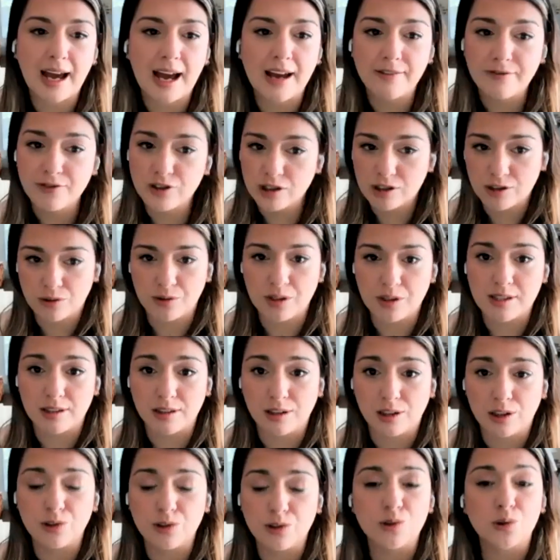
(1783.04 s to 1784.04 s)
I just
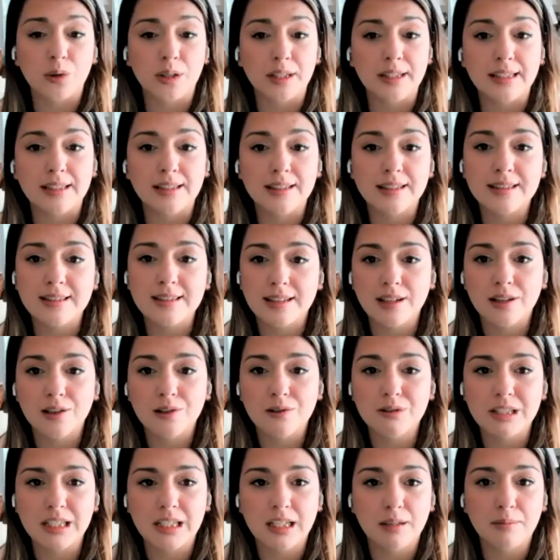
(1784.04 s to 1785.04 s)
recently joined the
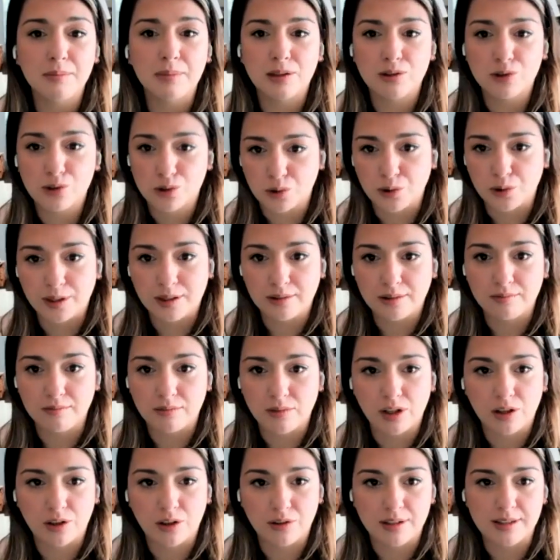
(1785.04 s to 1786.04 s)
Exidio team and joined,
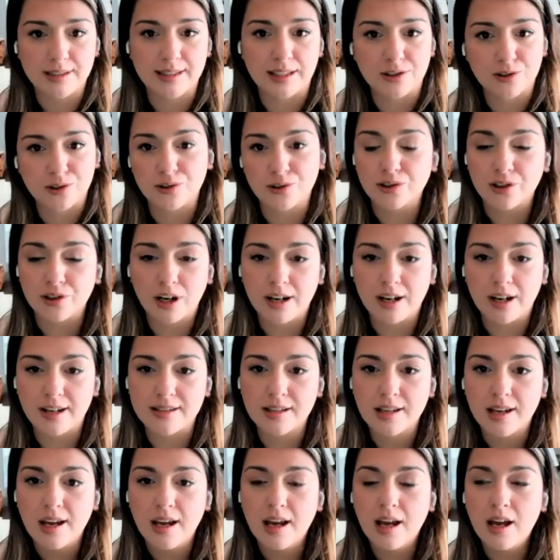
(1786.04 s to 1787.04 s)
the Sentinel cause.